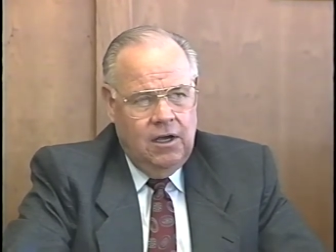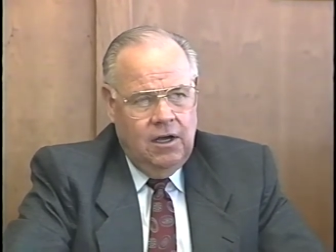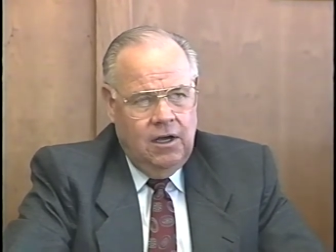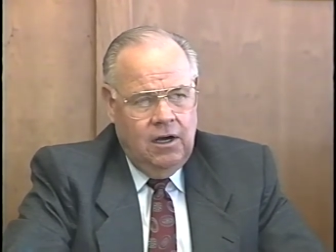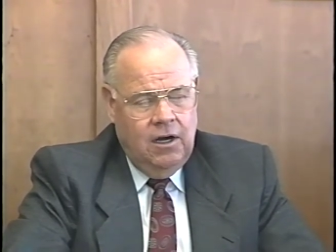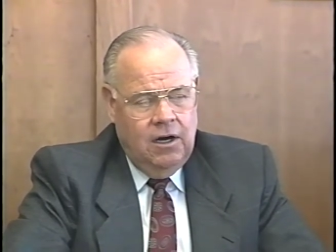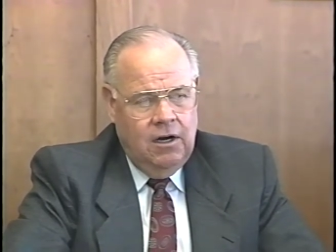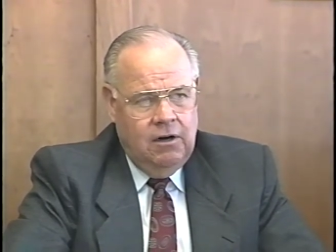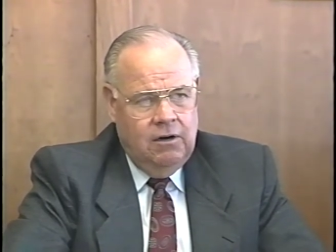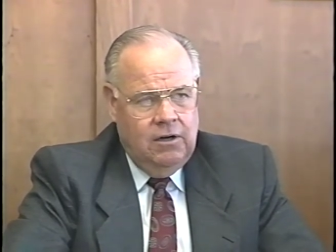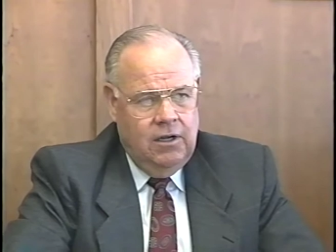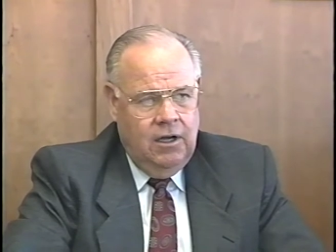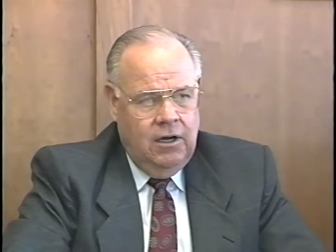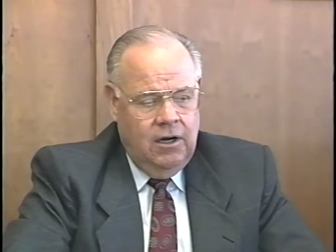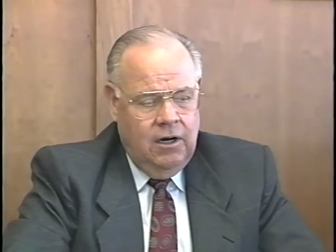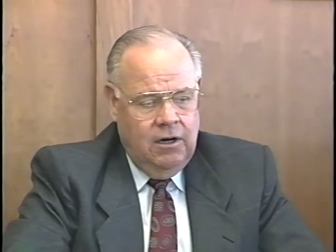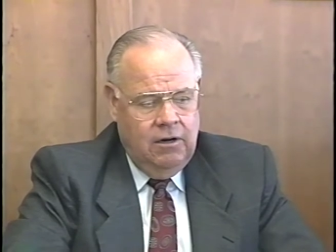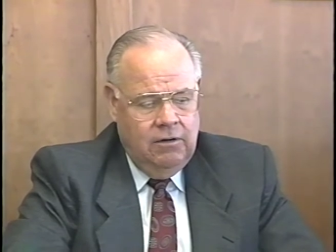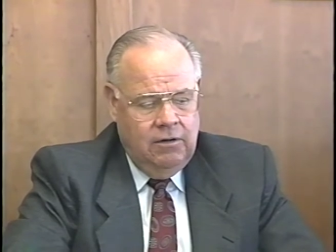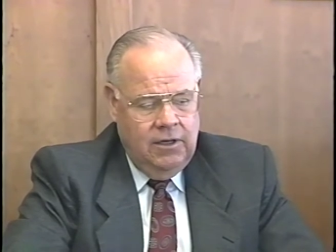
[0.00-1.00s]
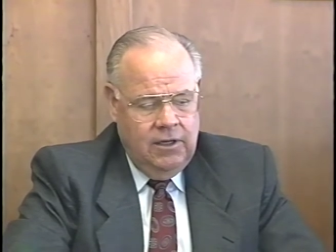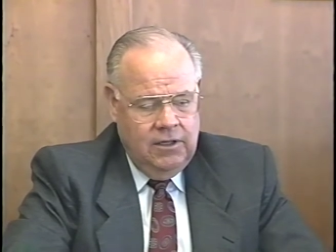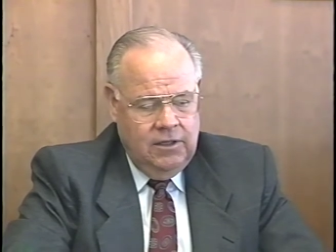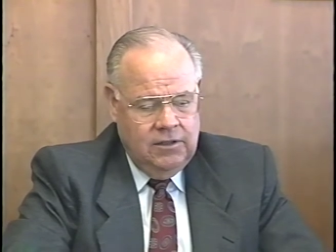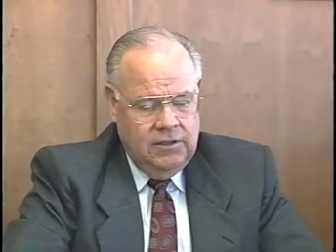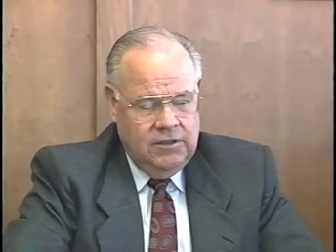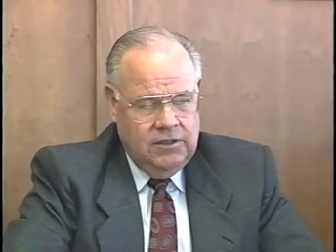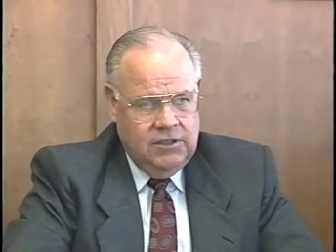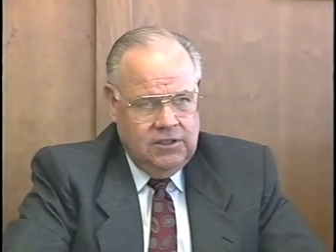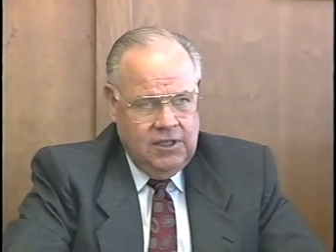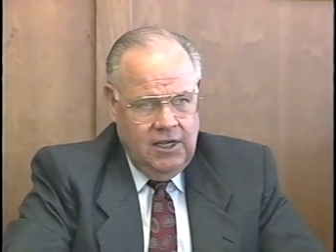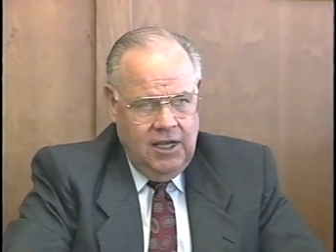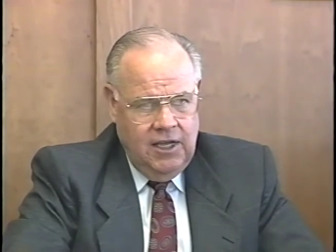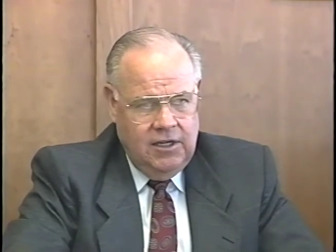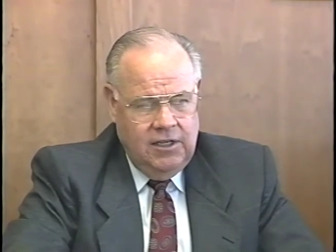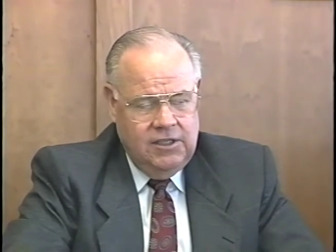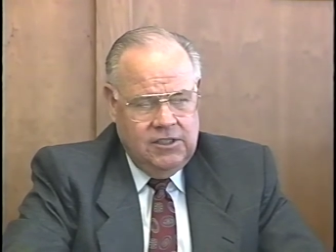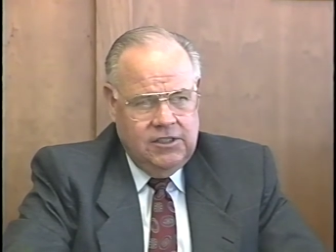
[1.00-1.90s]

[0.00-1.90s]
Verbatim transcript: our, our uh, Sandy